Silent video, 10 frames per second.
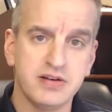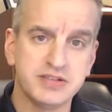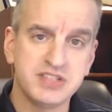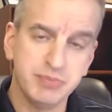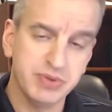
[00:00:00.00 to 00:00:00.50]

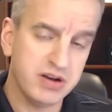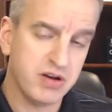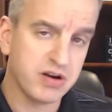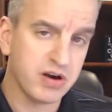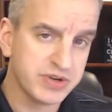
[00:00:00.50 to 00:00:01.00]
template
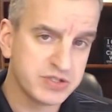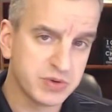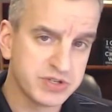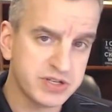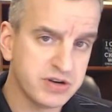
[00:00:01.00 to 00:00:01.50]
on our
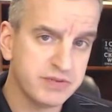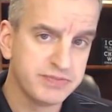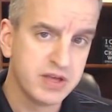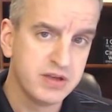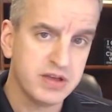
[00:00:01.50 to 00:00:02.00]
resource center,
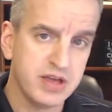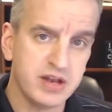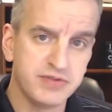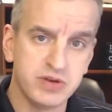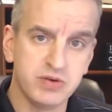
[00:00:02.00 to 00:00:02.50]
and
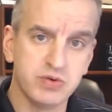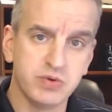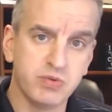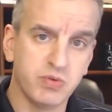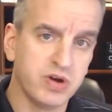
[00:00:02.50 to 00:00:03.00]
if you
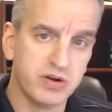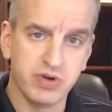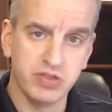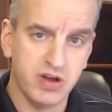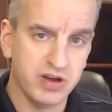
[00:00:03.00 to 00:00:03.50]
would want to
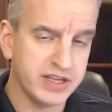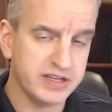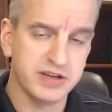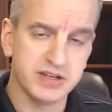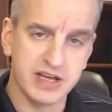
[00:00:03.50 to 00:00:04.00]
log in,
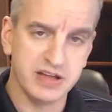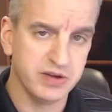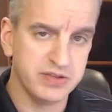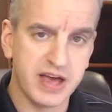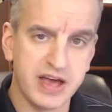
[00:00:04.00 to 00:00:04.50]
you can
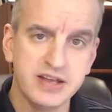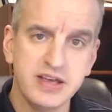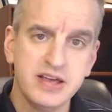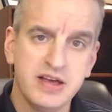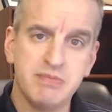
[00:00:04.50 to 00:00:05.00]
download that.
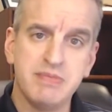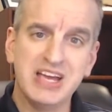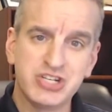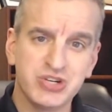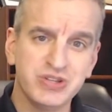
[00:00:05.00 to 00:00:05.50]
Make
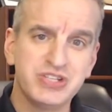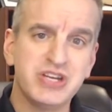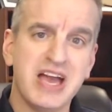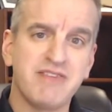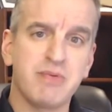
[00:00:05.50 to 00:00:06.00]
sure that you
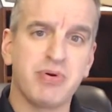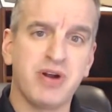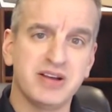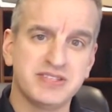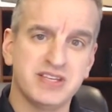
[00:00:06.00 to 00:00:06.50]
have a
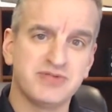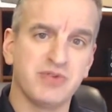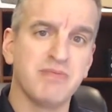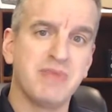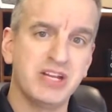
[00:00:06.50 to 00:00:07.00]
process for
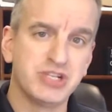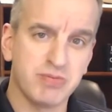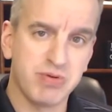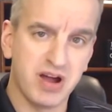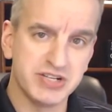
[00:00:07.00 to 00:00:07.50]
major
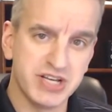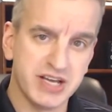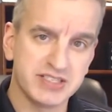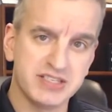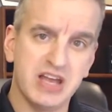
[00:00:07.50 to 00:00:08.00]

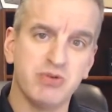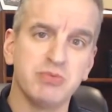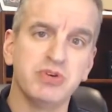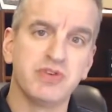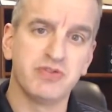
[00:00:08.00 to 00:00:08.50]
projects and
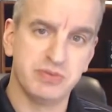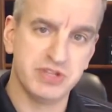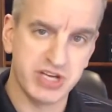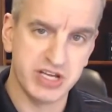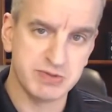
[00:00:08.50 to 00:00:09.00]
remove it from the
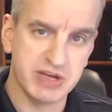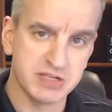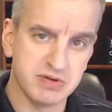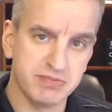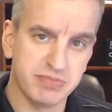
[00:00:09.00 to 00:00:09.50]
change
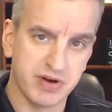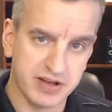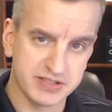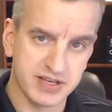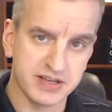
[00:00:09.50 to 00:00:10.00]
management
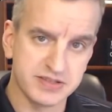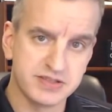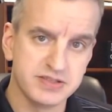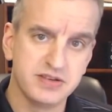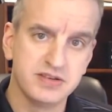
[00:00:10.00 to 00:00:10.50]

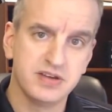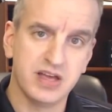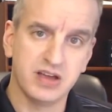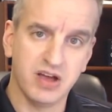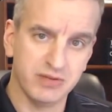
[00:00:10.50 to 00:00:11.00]
process and
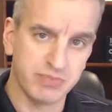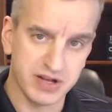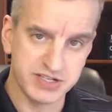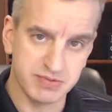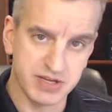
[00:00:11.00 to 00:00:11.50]
call it
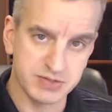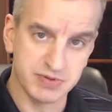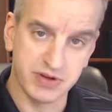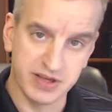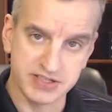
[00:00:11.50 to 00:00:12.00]
project management.
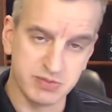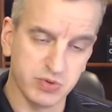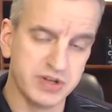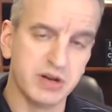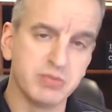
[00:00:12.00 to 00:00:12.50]
Okay, that's number
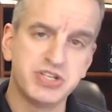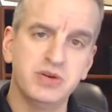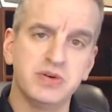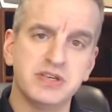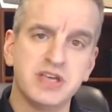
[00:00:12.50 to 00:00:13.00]
one. Number
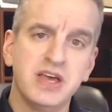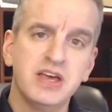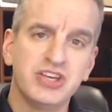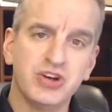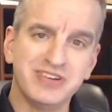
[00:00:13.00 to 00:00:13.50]
two is
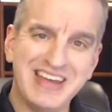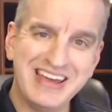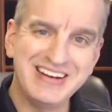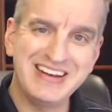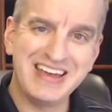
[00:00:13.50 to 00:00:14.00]
your
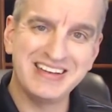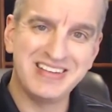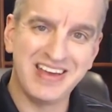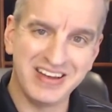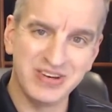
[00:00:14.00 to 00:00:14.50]
day-to-day
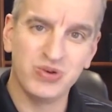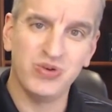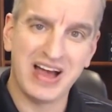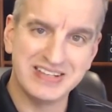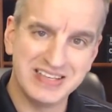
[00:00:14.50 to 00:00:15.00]
technical
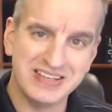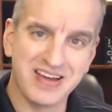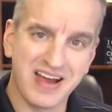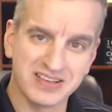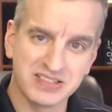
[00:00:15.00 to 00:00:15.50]
IT
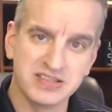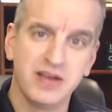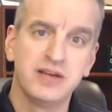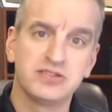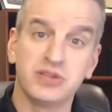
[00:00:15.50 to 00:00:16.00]
tasks.
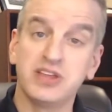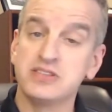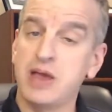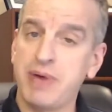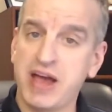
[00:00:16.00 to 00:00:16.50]
So things
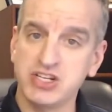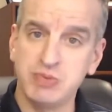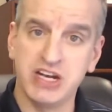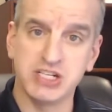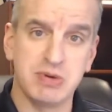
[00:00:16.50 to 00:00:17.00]
like patch
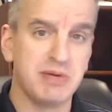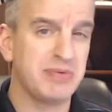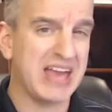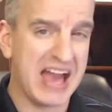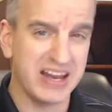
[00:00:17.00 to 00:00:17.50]
management,
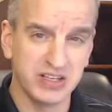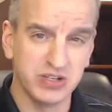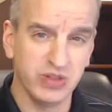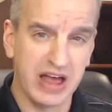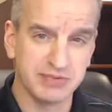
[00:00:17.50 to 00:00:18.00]
maybe adding a
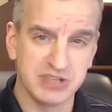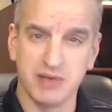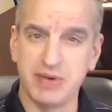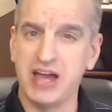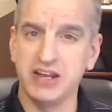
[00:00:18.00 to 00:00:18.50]
new laptop,
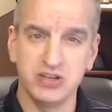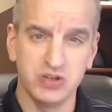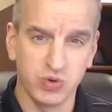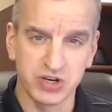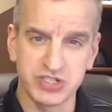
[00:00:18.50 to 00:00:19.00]
adding a new
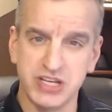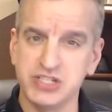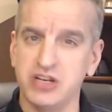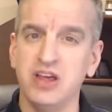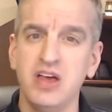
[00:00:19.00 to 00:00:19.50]

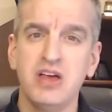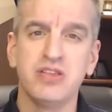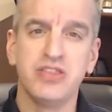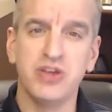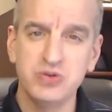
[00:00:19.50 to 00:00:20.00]
workstation.
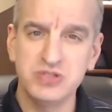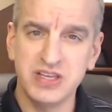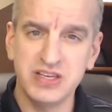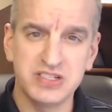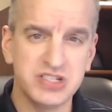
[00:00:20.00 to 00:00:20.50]
Those
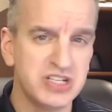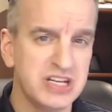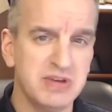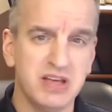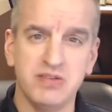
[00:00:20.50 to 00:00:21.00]
things just need to
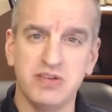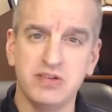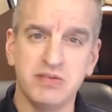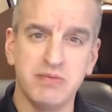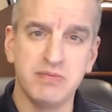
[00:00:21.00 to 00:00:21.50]
be
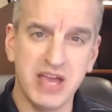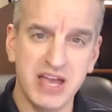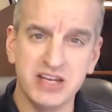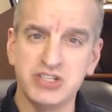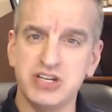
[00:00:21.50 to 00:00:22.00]

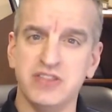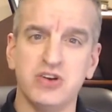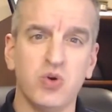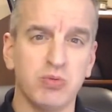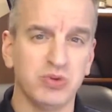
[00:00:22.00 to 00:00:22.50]
managed in the normal